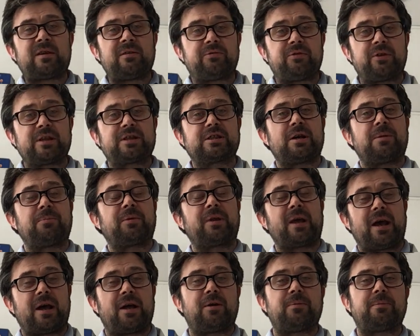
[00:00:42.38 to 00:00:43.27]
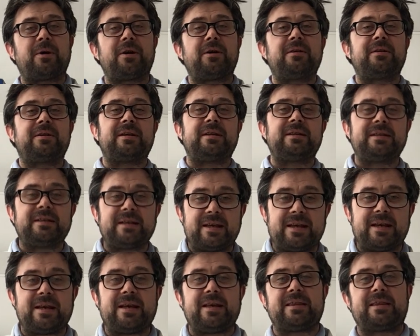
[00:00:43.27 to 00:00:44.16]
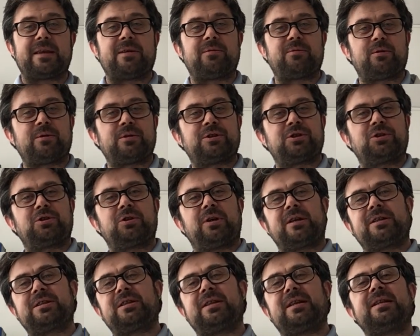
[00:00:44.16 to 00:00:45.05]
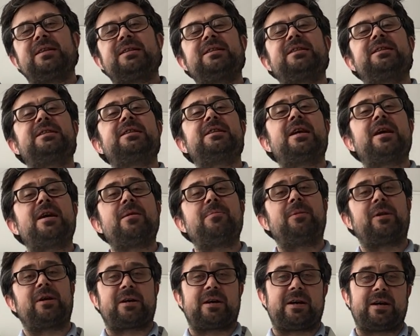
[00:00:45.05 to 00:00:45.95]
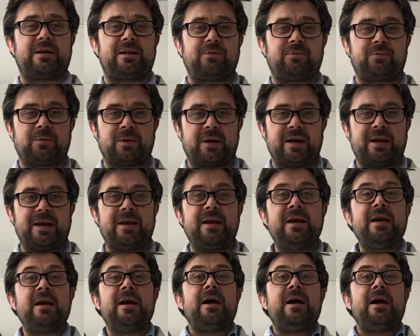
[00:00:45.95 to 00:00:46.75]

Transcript: For example, the elbow, the knee, they're all structured in a similar kind of way.